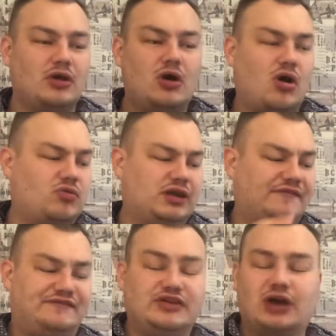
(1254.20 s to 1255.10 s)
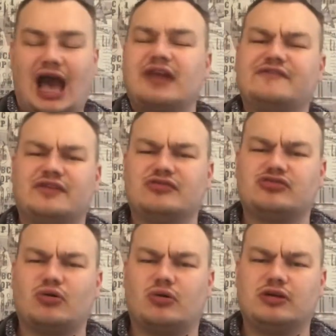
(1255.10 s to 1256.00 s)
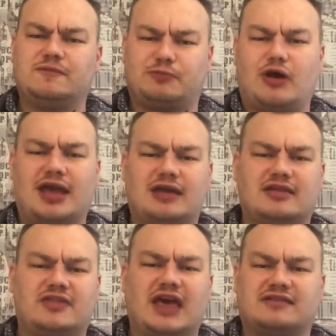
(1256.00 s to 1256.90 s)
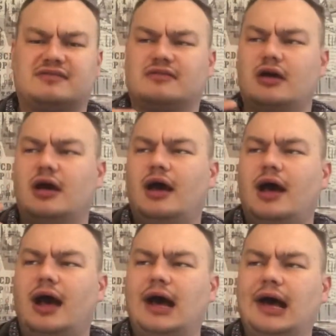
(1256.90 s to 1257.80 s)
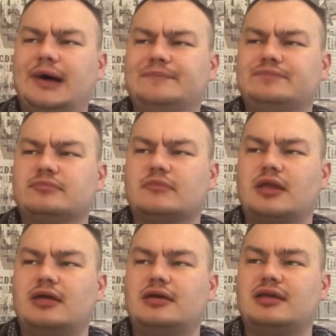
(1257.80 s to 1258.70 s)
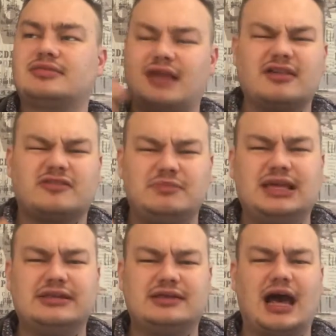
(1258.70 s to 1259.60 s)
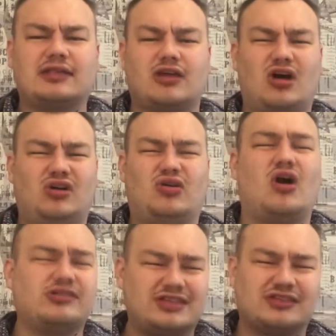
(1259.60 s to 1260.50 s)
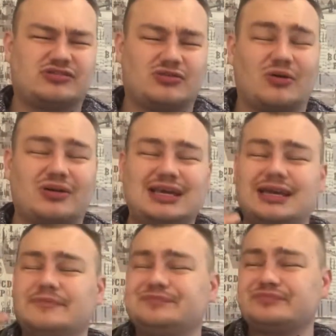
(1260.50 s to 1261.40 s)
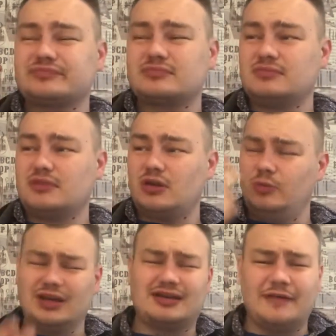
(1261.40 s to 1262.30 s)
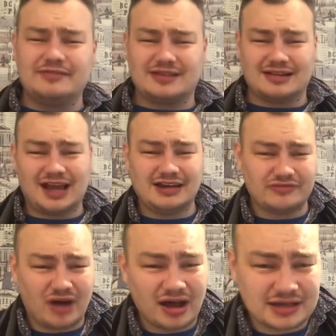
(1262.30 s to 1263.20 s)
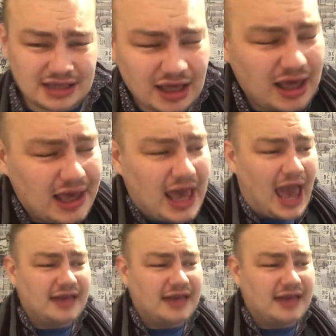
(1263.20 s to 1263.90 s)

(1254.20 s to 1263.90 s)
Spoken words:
only a few handful of stories prior to this, it does mean that a lot of that story, when it comes to Clyde and Rani, is